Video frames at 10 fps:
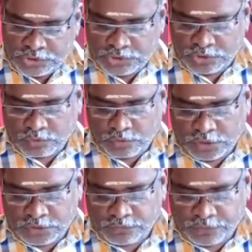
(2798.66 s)
the
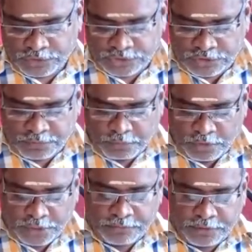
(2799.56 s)
quality function
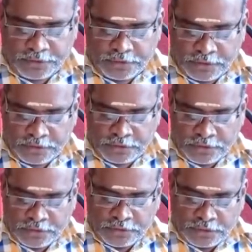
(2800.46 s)
deployment
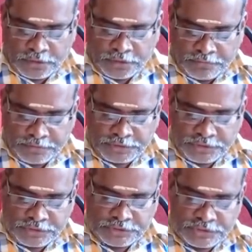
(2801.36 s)
and the
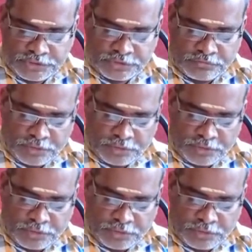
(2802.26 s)
measuring system